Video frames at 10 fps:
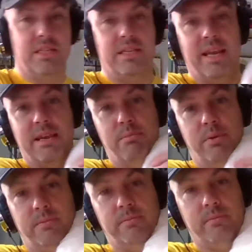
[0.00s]
asleep.
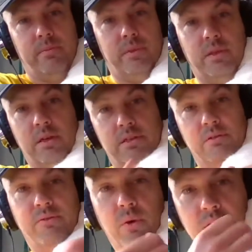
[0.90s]
She
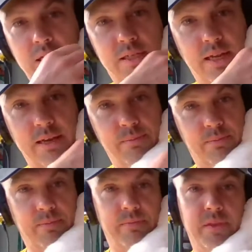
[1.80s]
was falling asleep
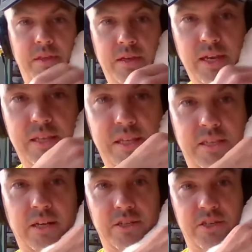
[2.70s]
in the
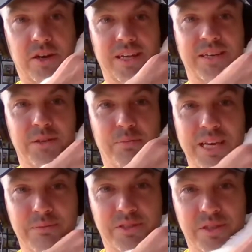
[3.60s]
sunshine on the
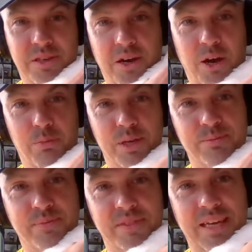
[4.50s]
beams on the
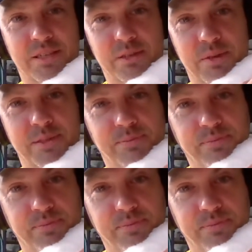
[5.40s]
carpet next to me.